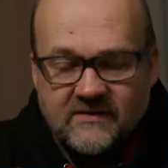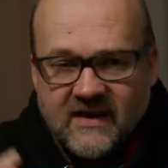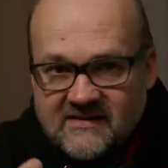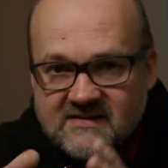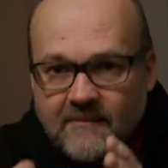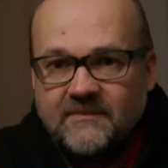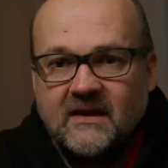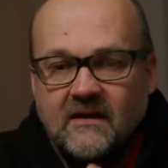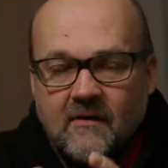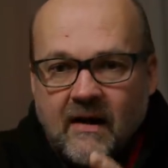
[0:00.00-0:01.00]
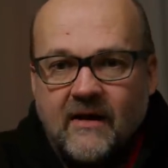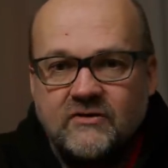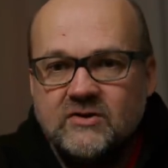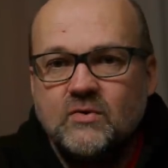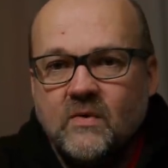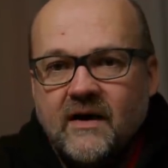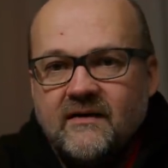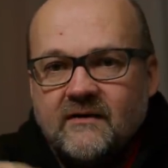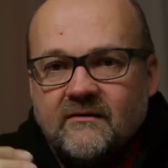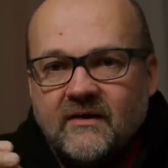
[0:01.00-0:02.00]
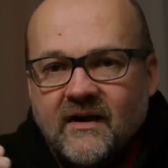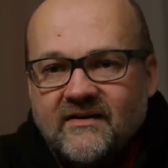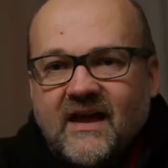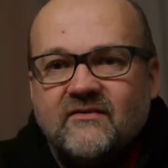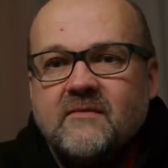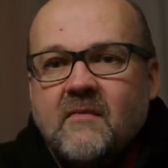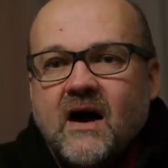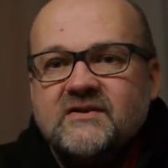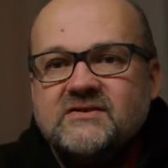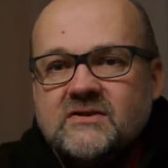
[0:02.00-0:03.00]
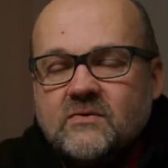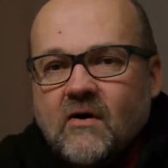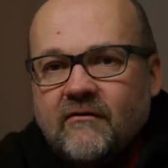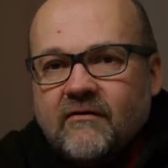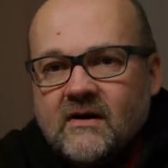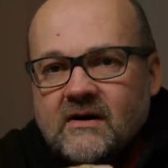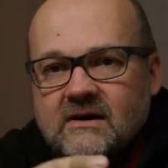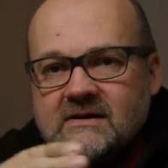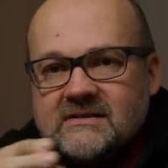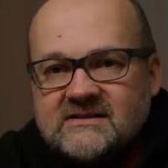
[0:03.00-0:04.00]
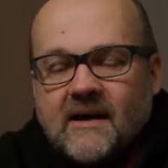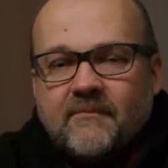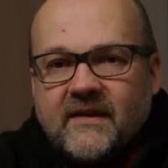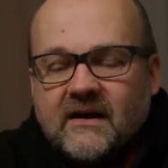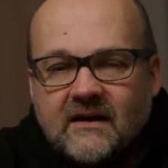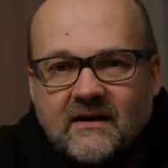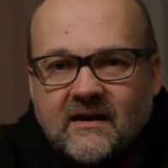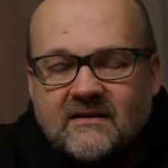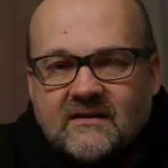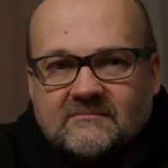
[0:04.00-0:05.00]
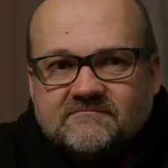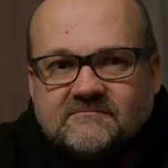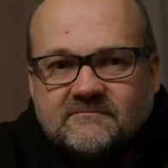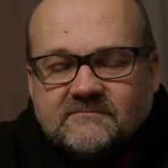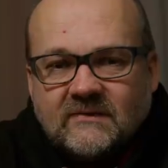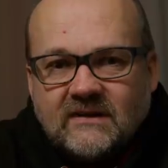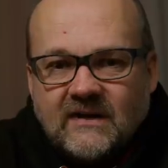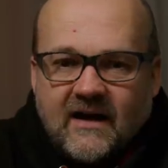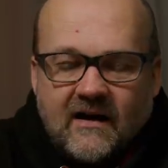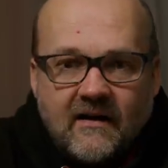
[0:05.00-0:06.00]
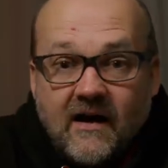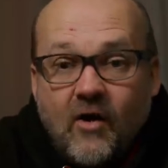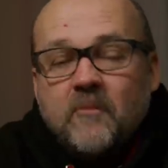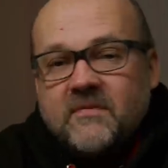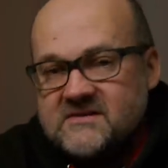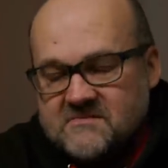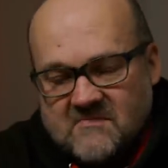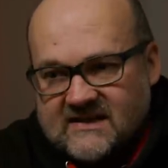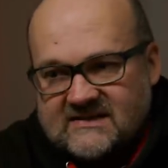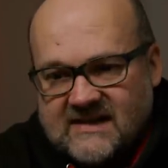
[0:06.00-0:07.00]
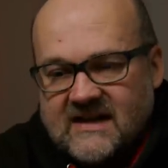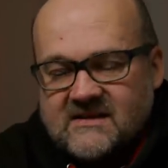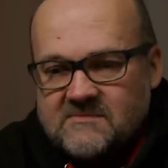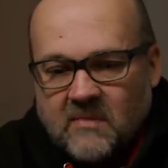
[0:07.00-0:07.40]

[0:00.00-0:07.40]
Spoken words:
That's something about you, and that reminds you of something. And I hope this makes sense.